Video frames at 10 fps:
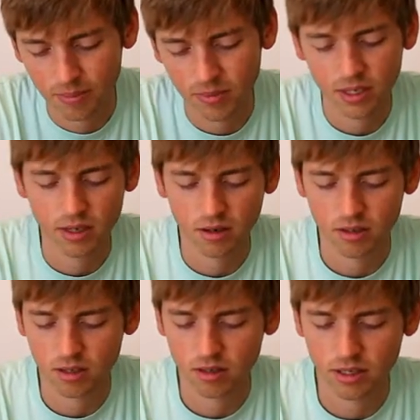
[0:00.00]
Here,
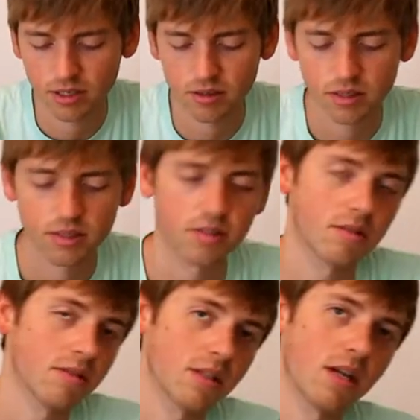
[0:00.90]
I'll let you listen
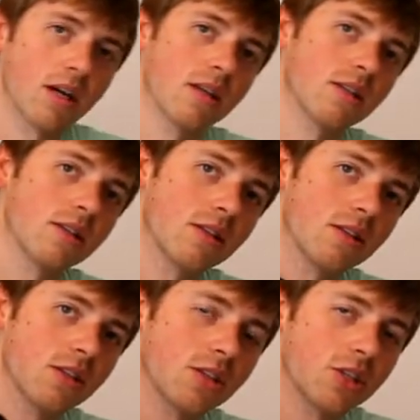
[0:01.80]
to
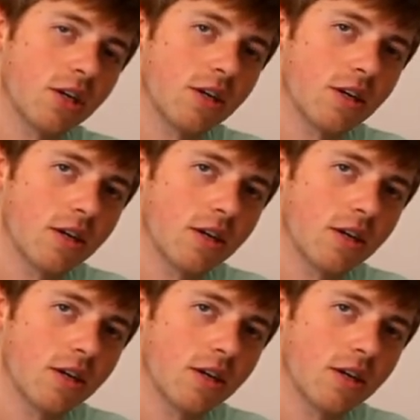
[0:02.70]
the shutter.